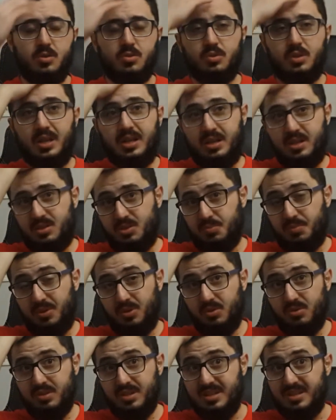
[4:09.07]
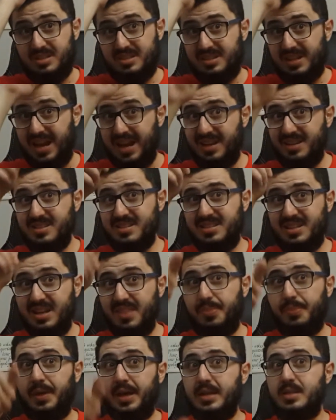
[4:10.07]
So they need to be noticed. I
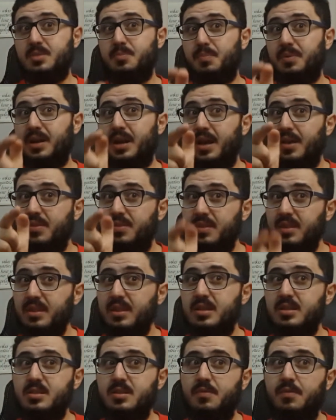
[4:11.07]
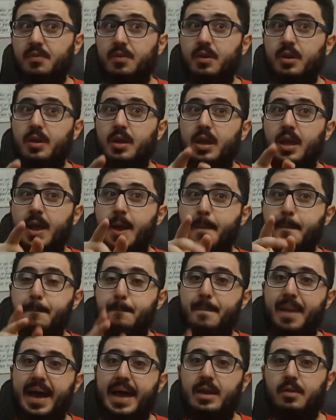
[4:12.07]
understand that, but I think that's a very
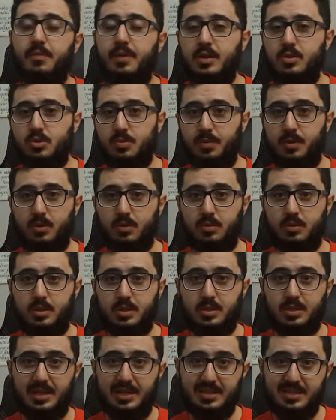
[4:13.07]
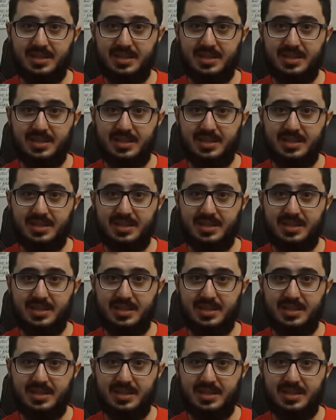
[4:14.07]
bad way to be noticed.